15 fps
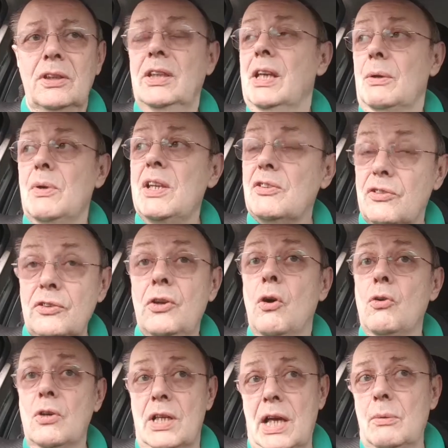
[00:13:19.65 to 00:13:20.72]
You know, it's
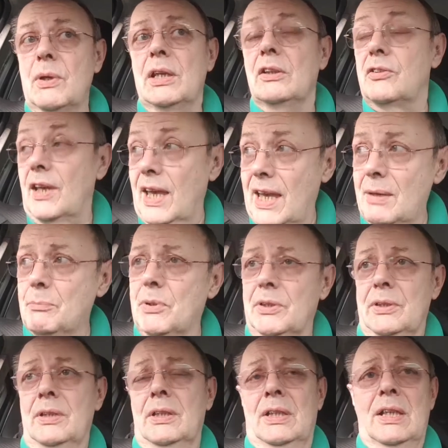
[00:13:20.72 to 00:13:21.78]
not going to
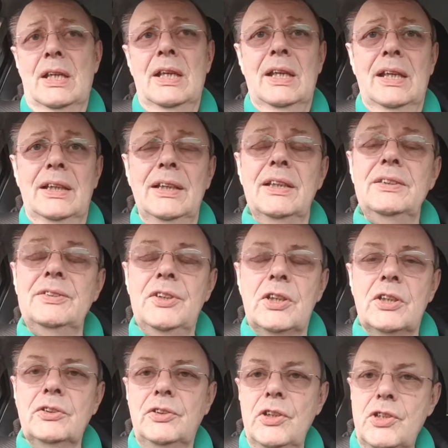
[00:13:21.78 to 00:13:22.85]
happen the
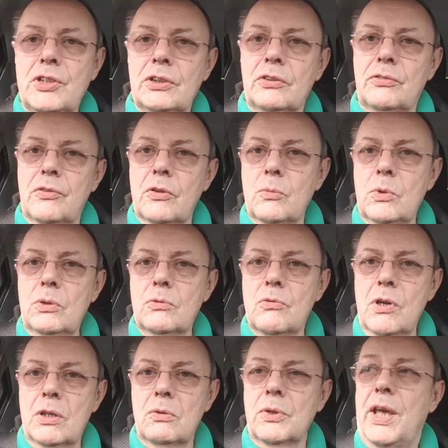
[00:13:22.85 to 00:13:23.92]
conditions for a world
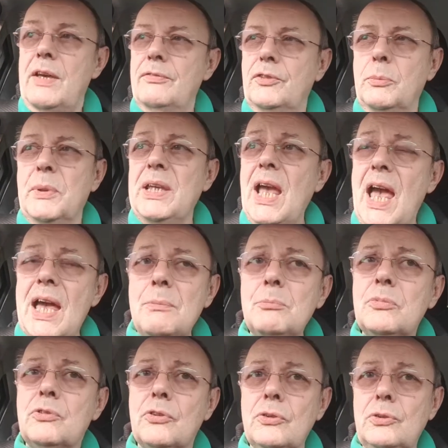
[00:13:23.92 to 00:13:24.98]
record have to be
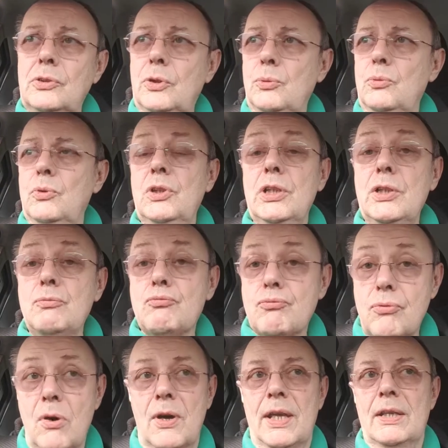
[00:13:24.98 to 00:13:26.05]
absolutely
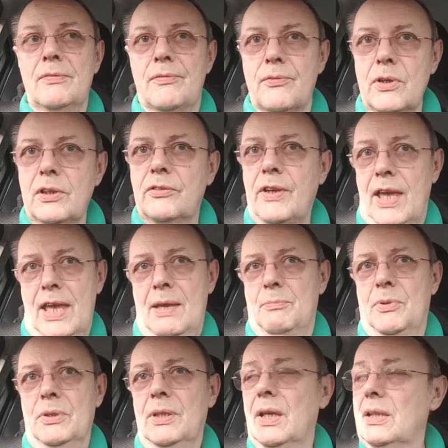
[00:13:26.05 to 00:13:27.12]
right for it to
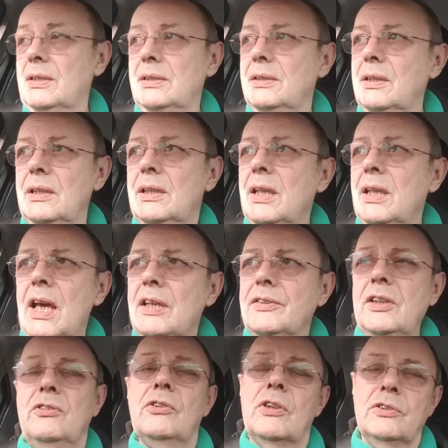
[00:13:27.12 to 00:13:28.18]
happen. And
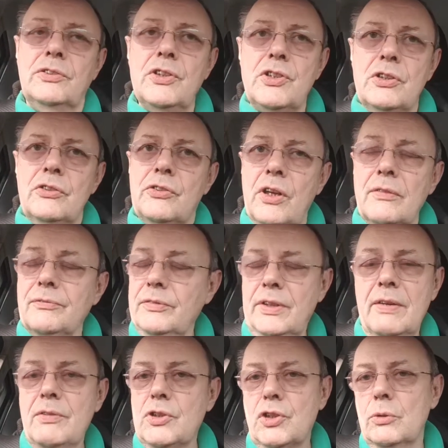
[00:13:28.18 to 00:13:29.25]
these are conditions that I've
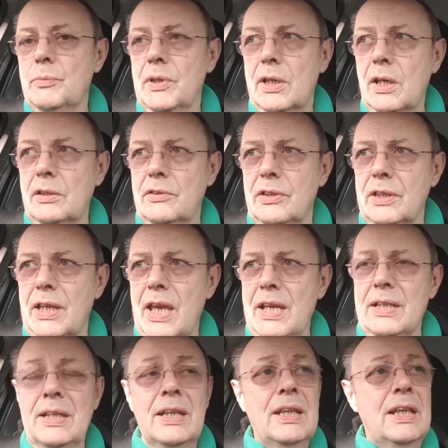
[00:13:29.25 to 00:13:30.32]
never duplicated
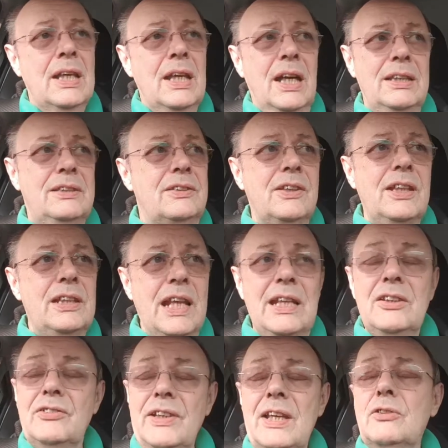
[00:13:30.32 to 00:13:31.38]
again. And
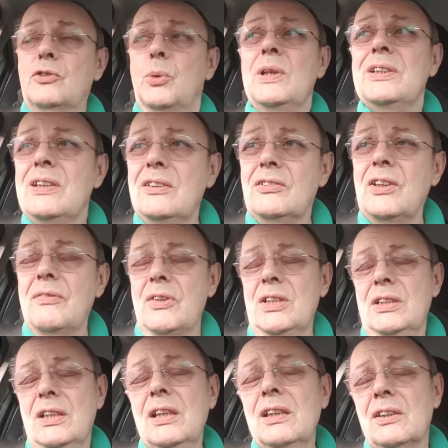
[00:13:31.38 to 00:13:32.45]
it's now
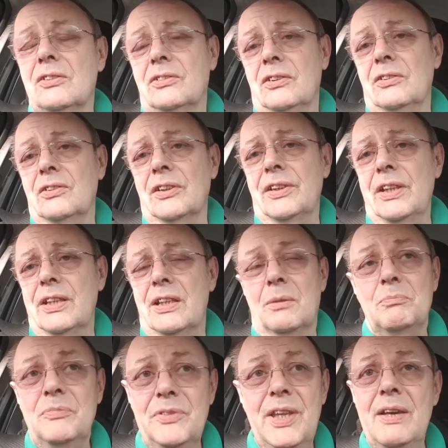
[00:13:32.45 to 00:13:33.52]
27 years since I did it.
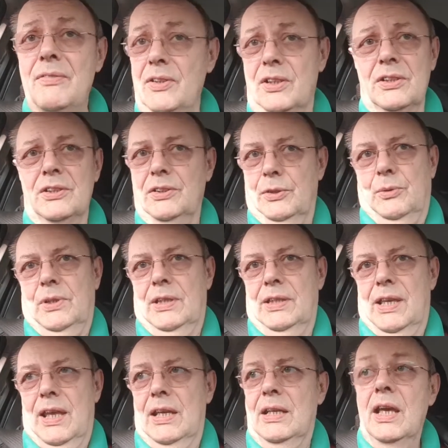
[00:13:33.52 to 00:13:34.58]
I'm never going to do it
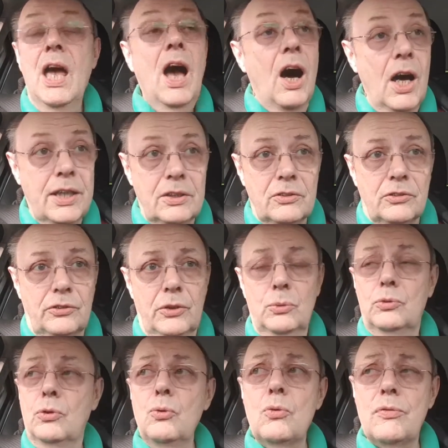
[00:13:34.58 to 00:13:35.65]
again. I can still
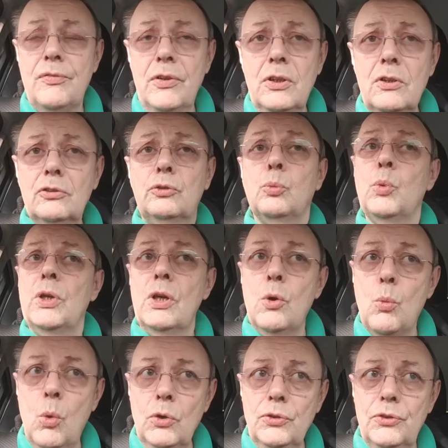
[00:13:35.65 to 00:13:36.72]
talk fast when I
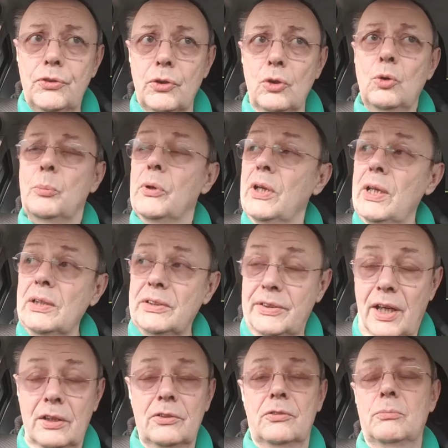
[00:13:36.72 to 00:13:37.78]
want to, but it
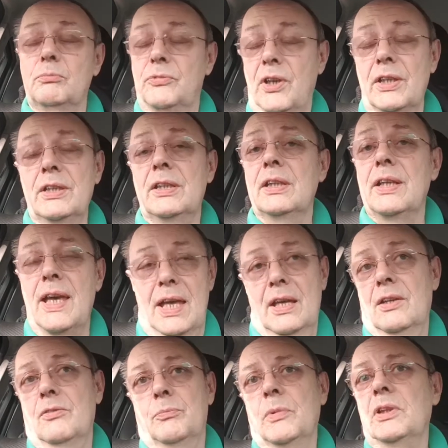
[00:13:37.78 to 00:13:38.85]
does take it
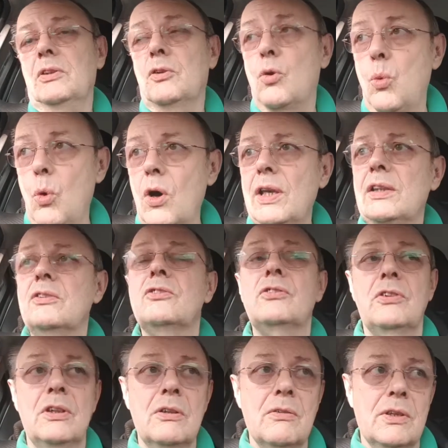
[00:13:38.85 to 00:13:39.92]
out of me quite
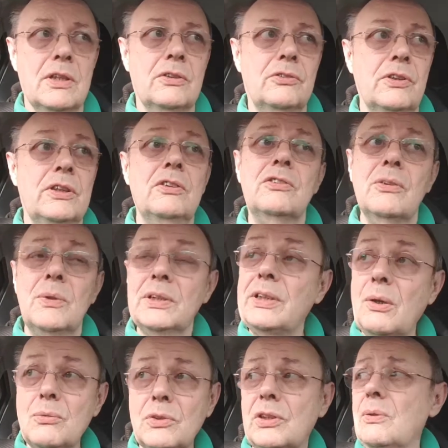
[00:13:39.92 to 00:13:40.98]
seriously. So I
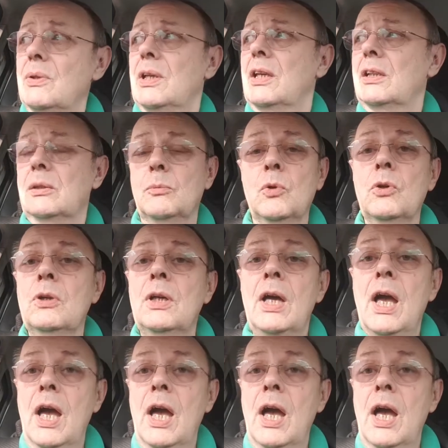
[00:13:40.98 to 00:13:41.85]
don't do it anymore.